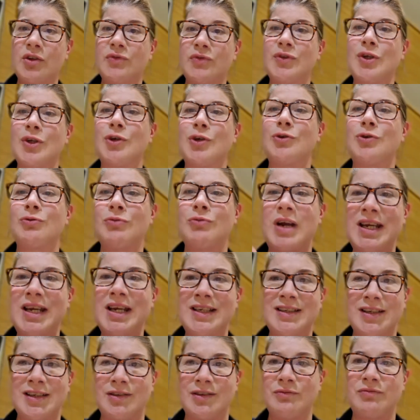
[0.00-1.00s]
The
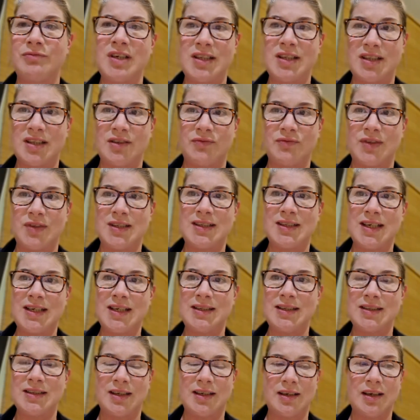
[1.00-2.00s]
greater the risk of the
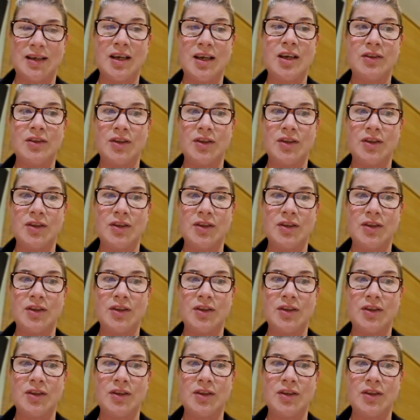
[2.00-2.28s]
data,